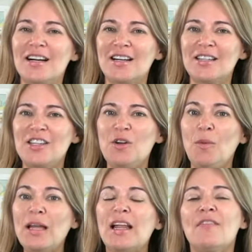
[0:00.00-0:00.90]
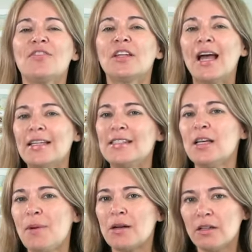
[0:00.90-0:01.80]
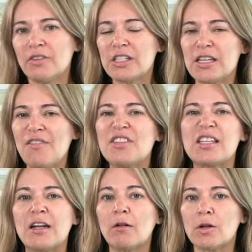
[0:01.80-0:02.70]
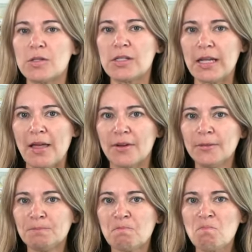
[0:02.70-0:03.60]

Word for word: uh, you know what? The nice thing about all of our stuff is it all goes together.